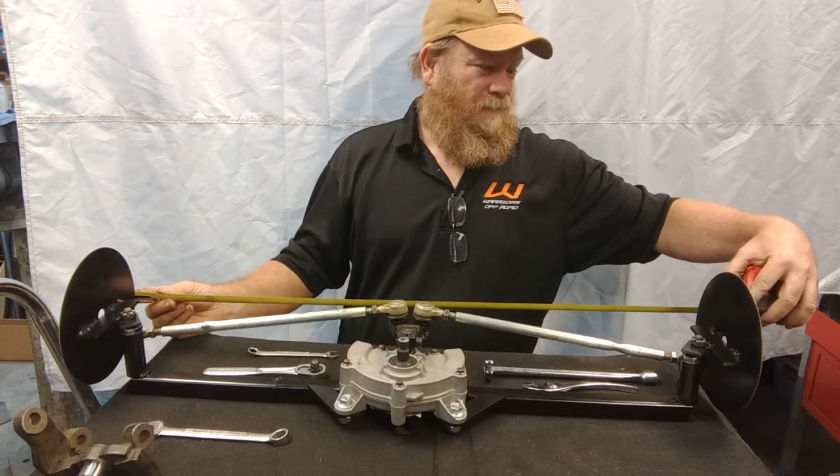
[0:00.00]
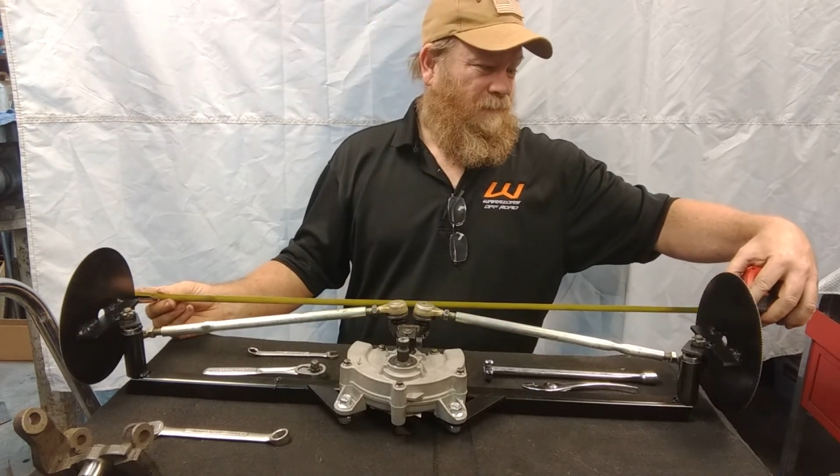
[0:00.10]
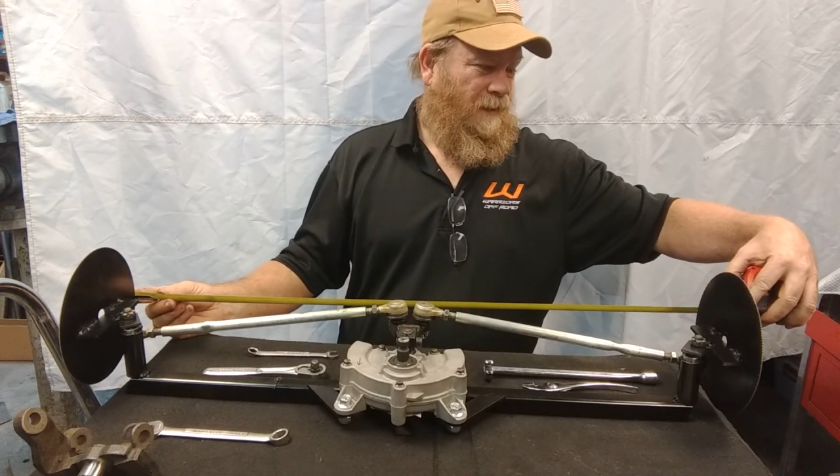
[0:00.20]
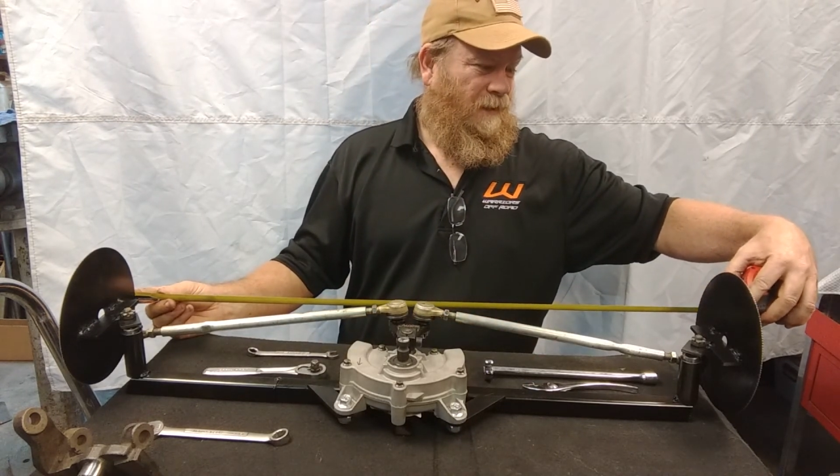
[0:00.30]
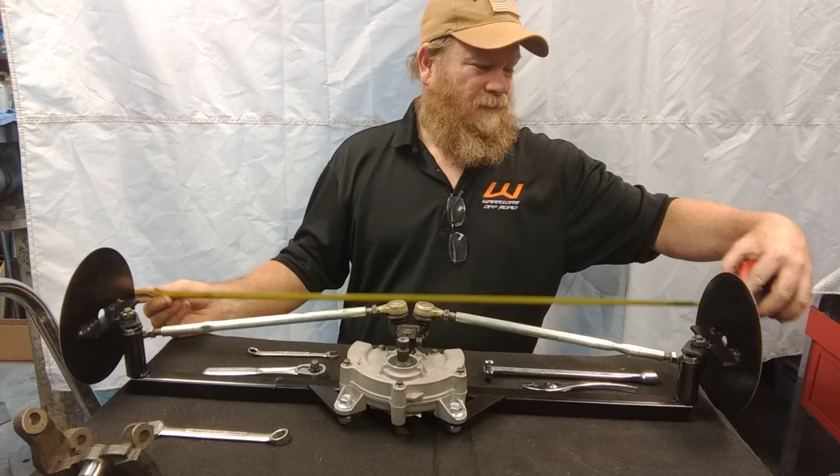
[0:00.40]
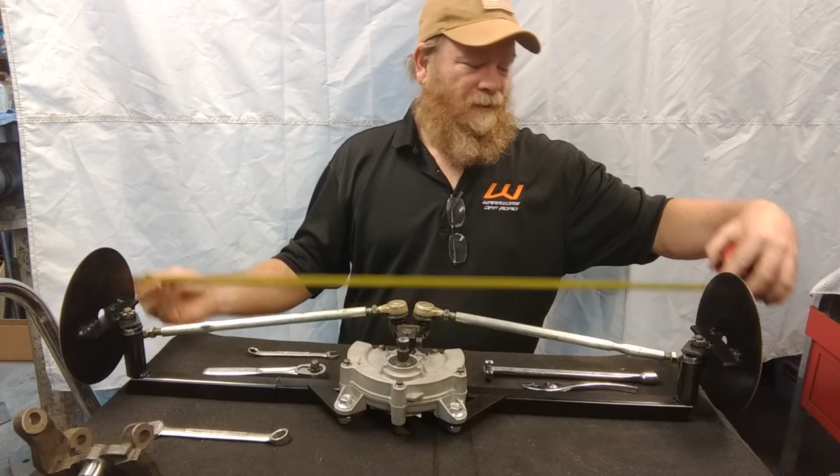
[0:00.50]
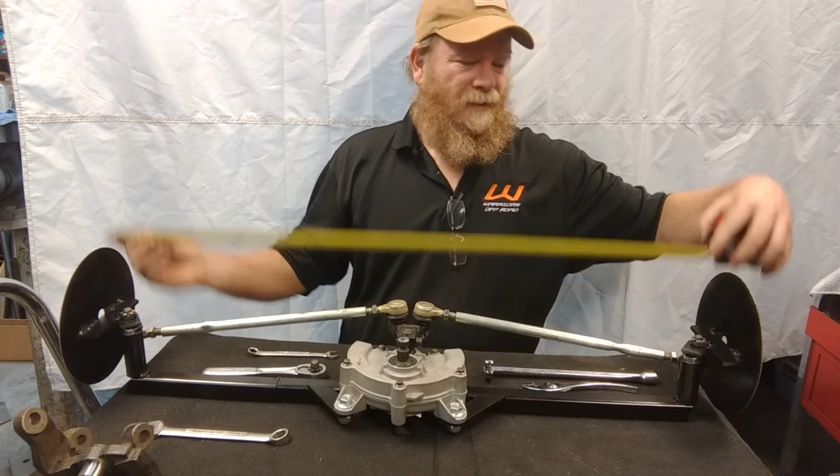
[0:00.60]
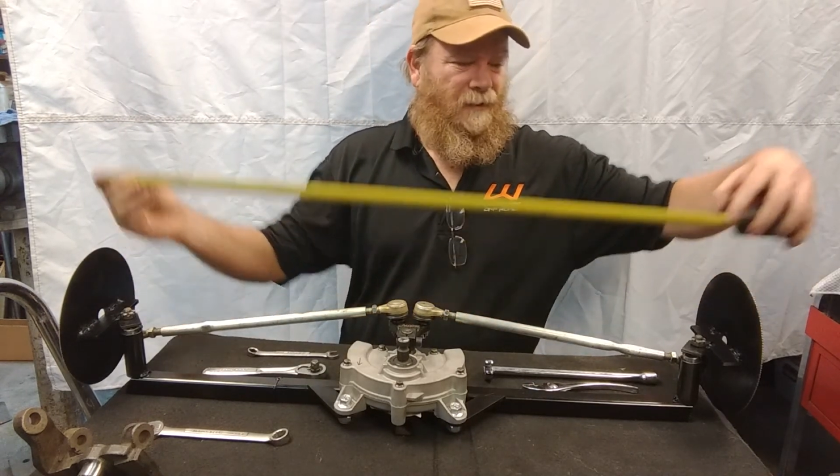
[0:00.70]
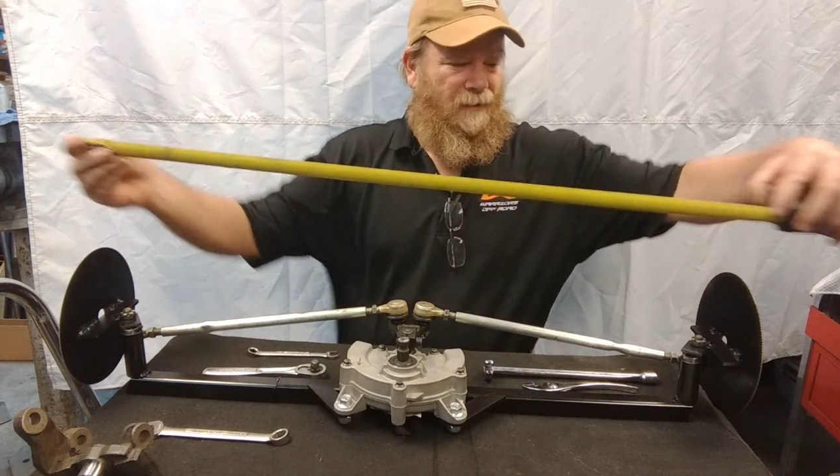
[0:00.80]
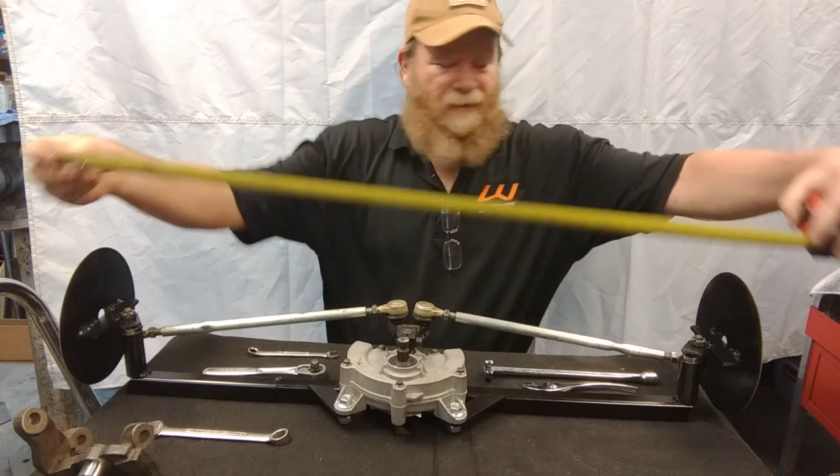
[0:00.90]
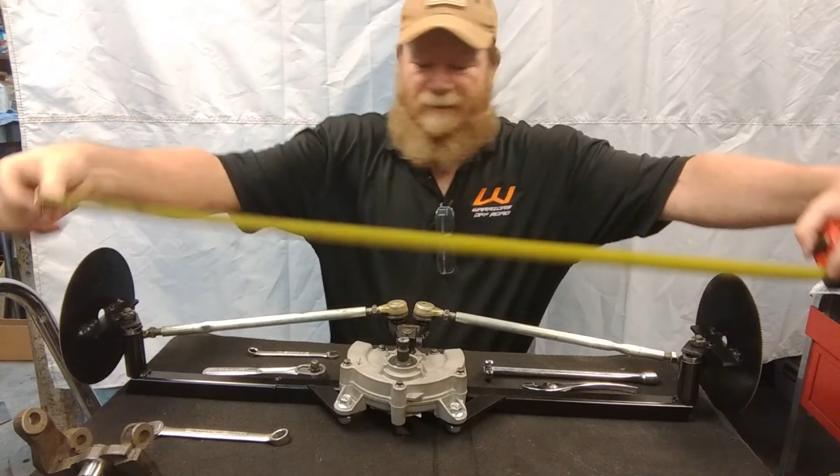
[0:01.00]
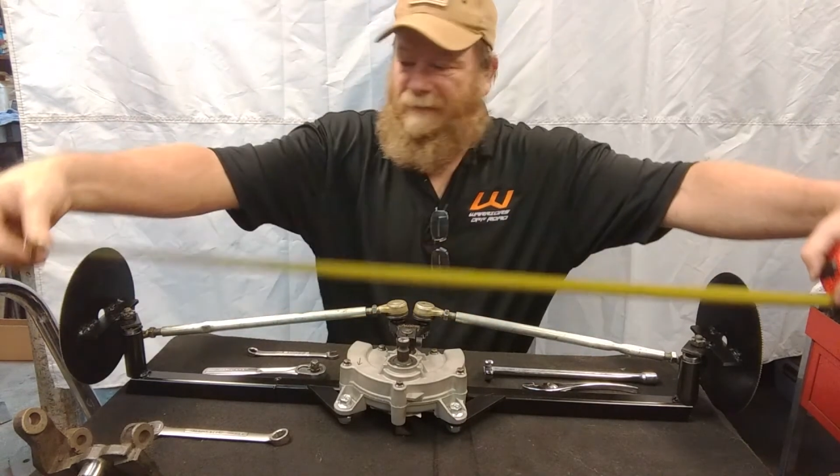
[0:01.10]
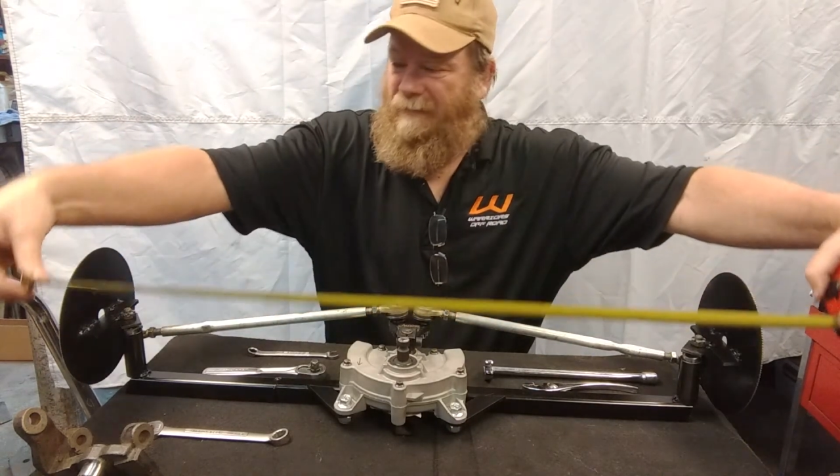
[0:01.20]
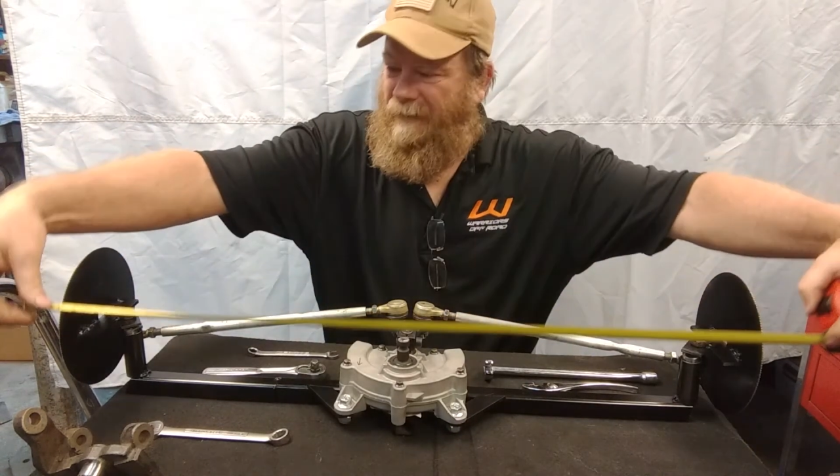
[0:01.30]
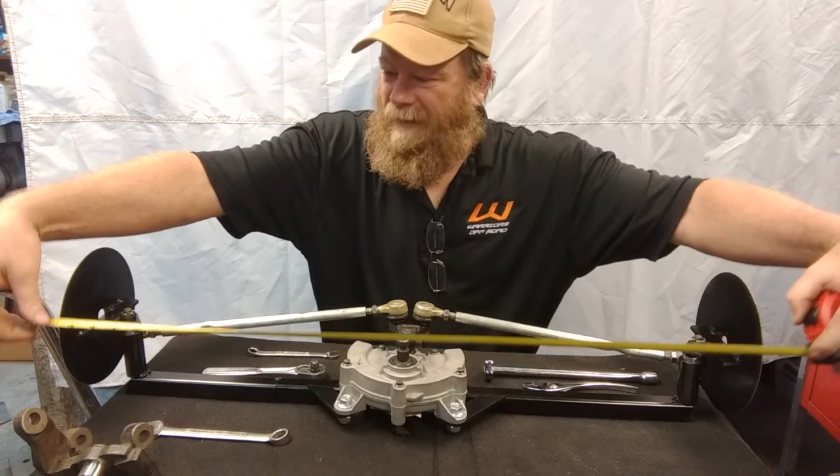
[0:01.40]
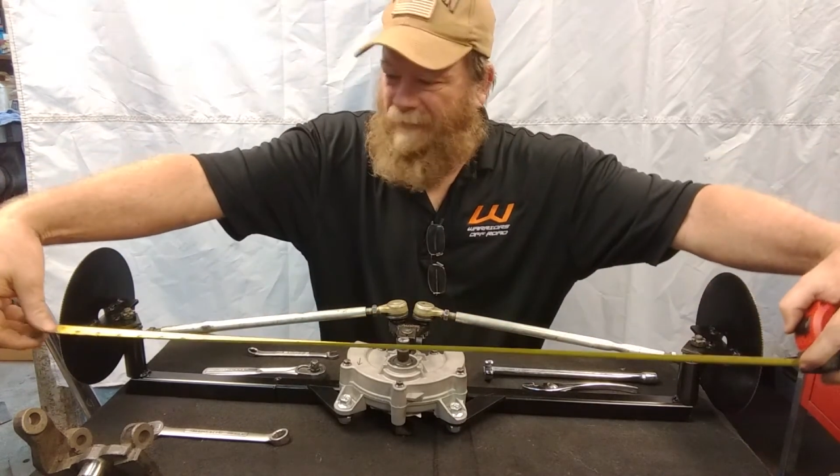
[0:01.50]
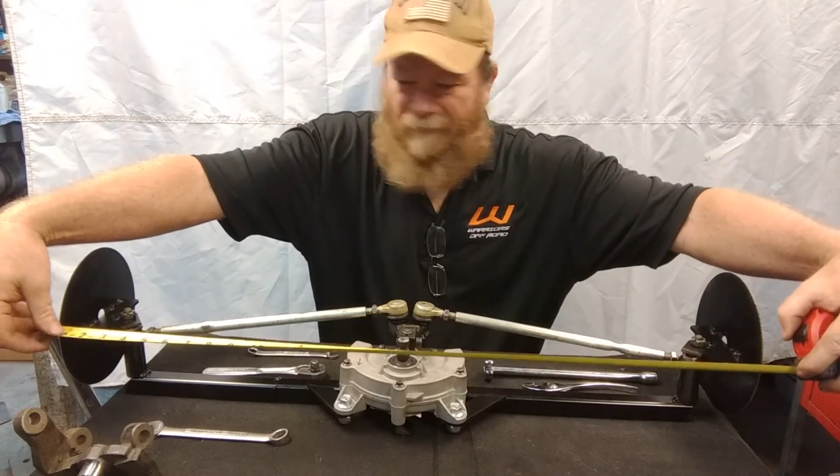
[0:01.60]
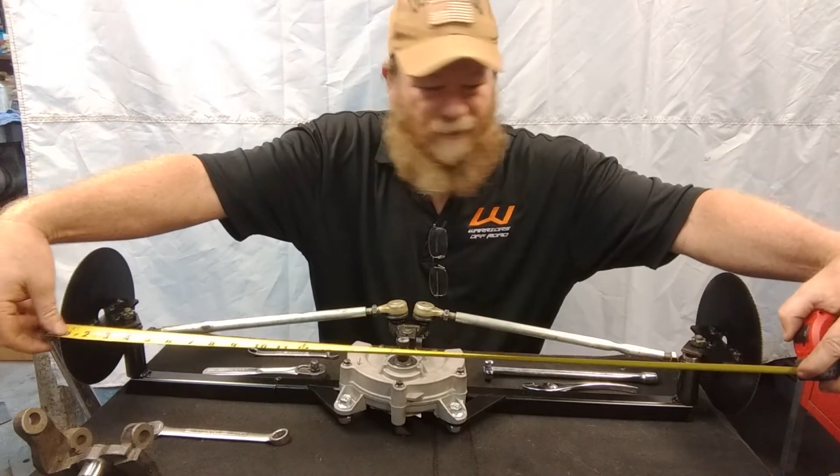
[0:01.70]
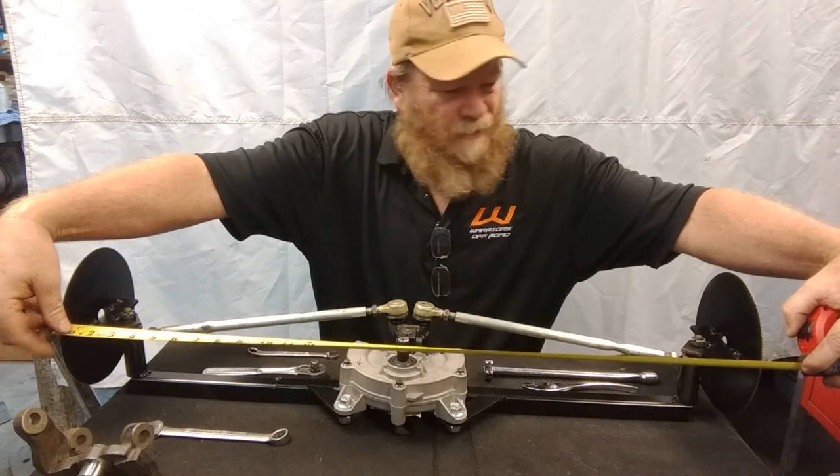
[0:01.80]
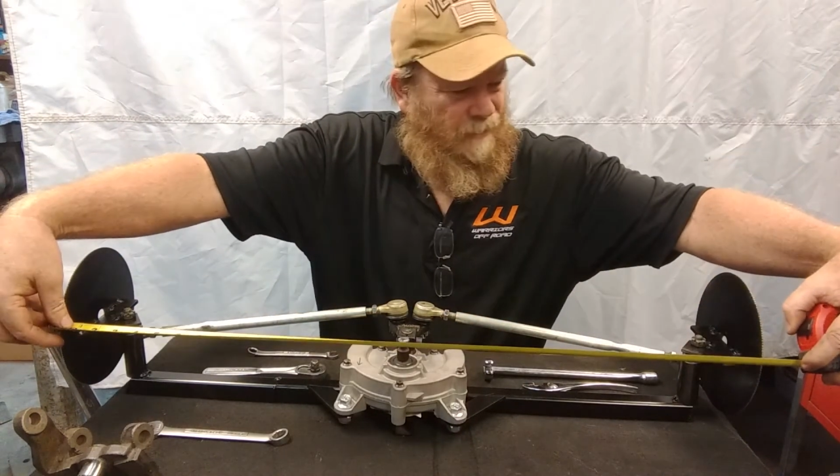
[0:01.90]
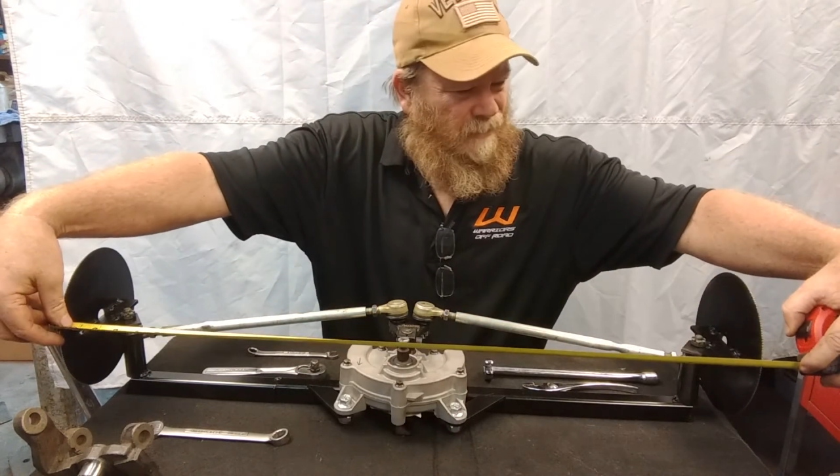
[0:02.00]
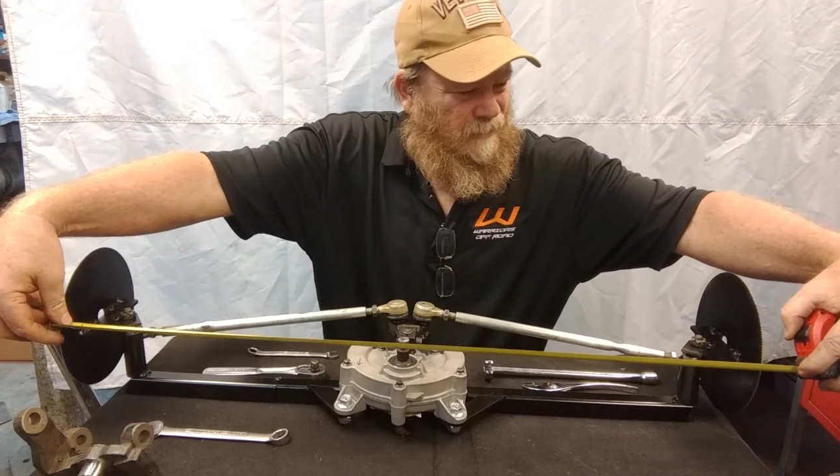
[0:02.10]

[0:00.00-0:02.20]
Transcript: about 33,